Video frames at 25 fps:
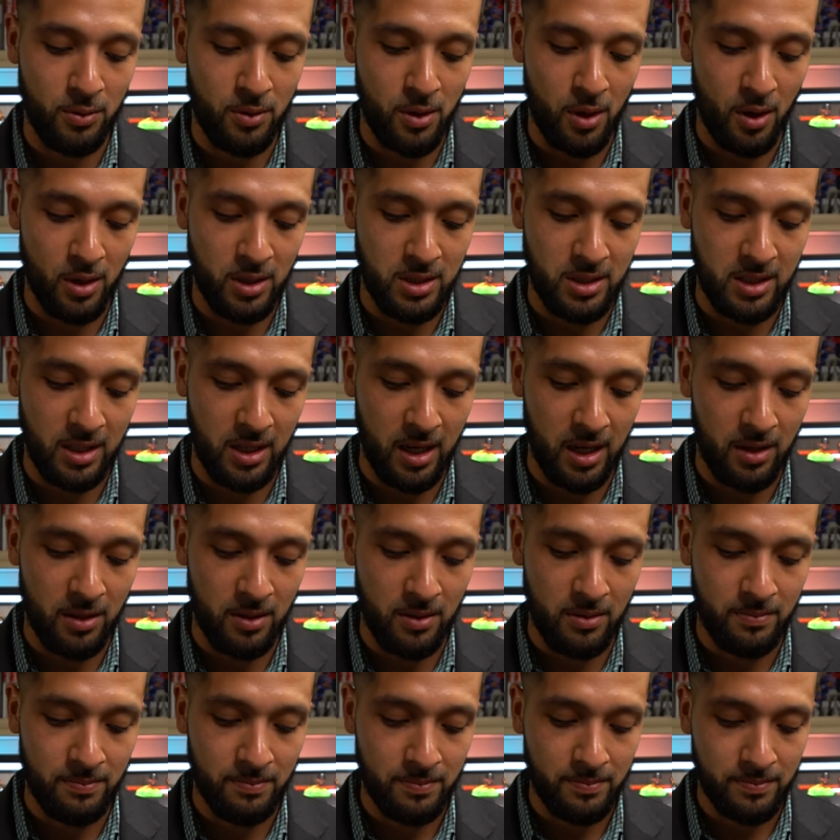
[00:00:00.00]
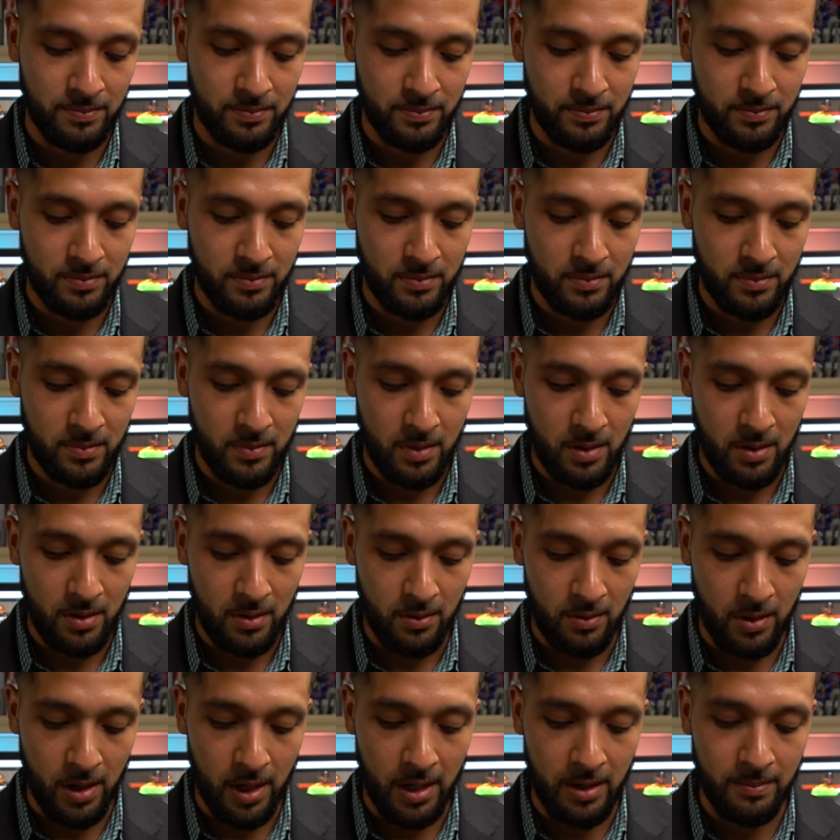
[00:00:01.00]
cards together,
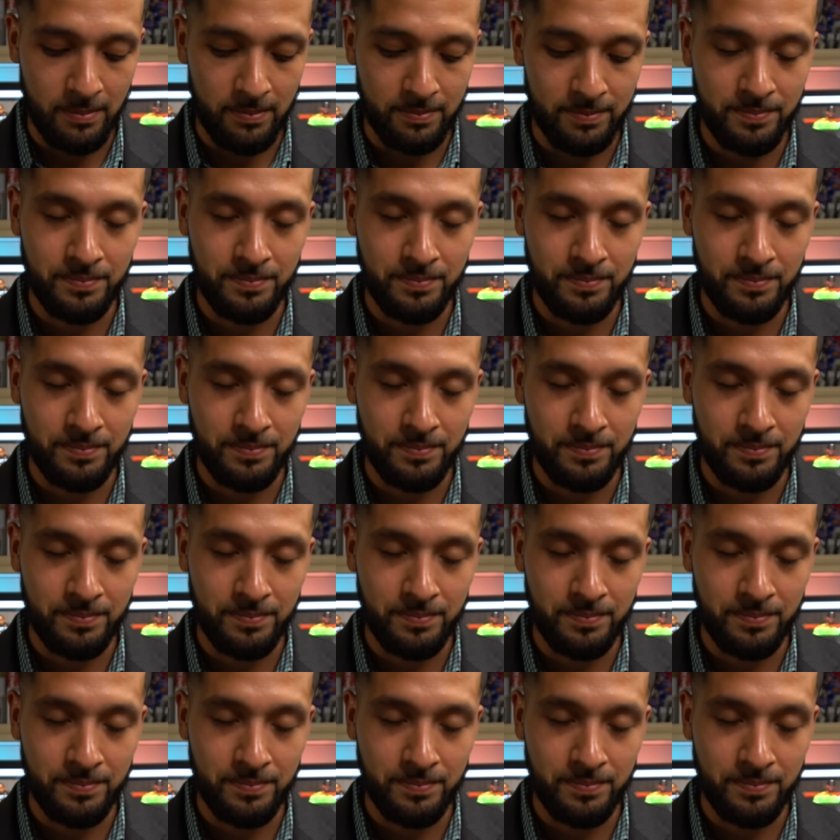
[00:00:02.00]
right?